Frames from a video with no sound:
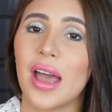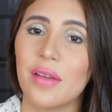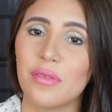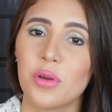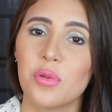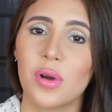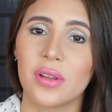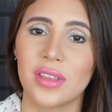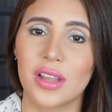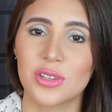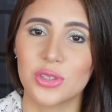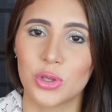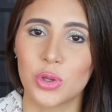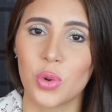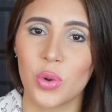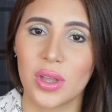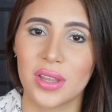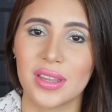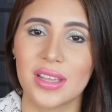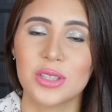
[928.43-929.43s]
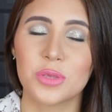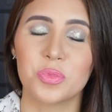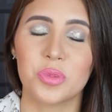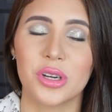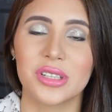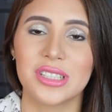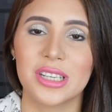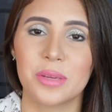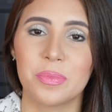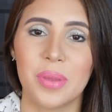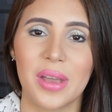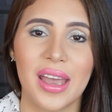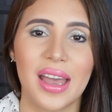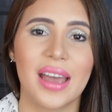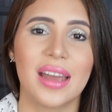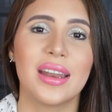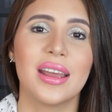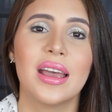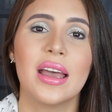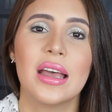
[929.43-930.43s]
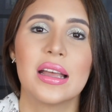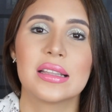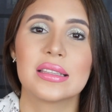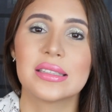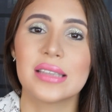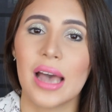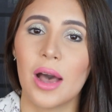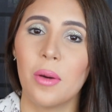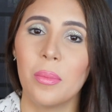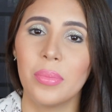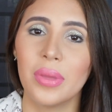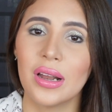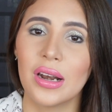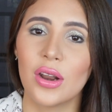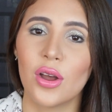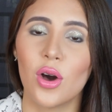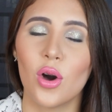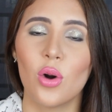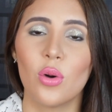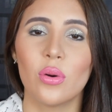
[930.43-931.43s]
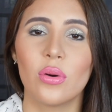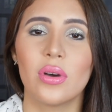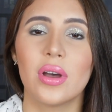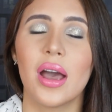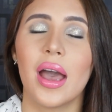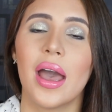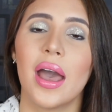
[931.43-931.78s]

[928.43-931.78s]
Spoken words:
everyone that's doing this project pan down below,